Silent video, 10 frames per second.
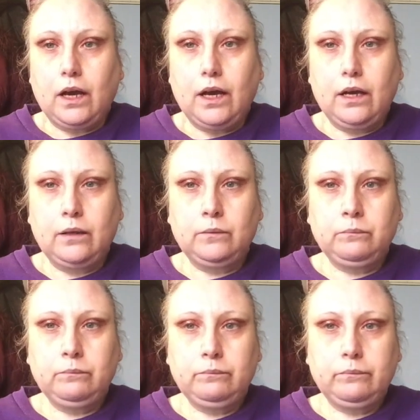
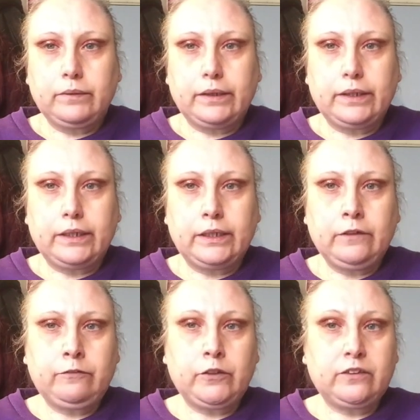
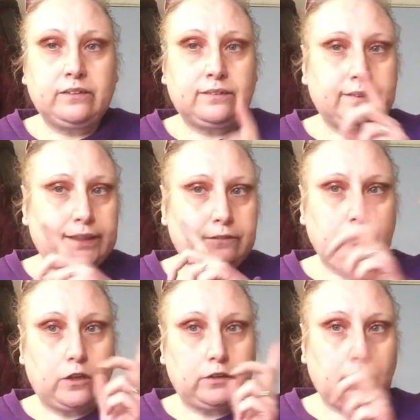If you can see, I've
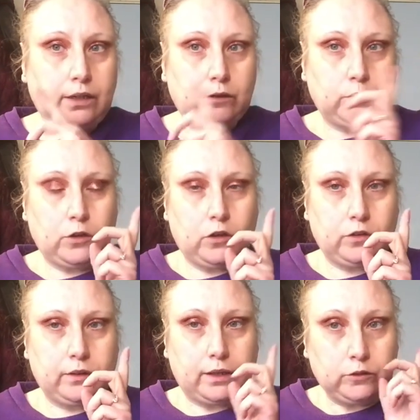got an eye look
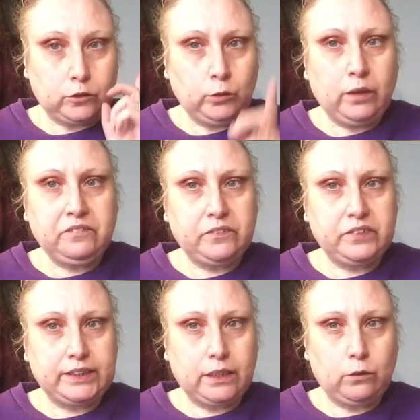on. I do have a
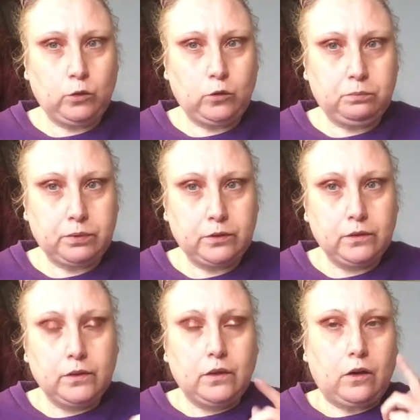video up
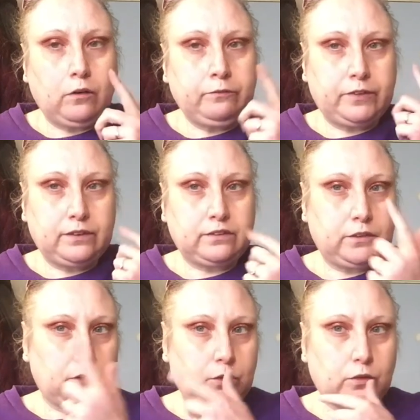of this
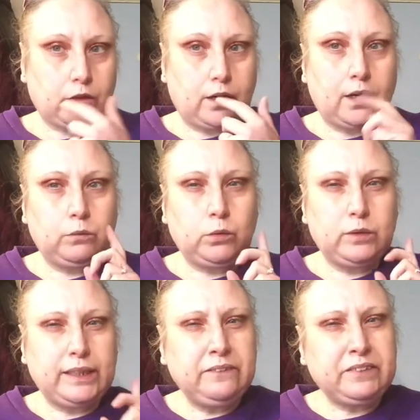look. I will
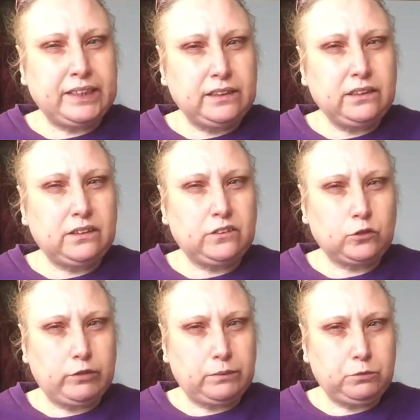leave it in the
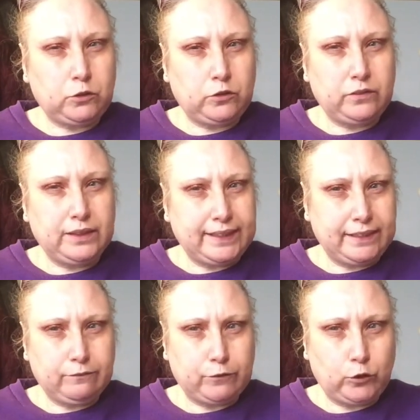description, the
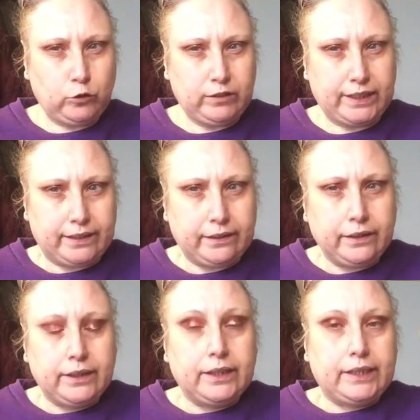link for it,
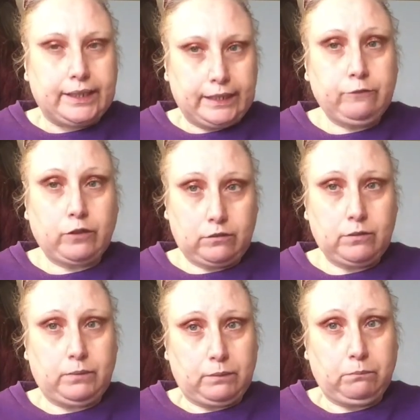if I
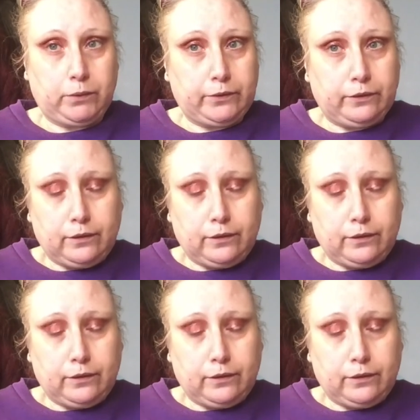remember.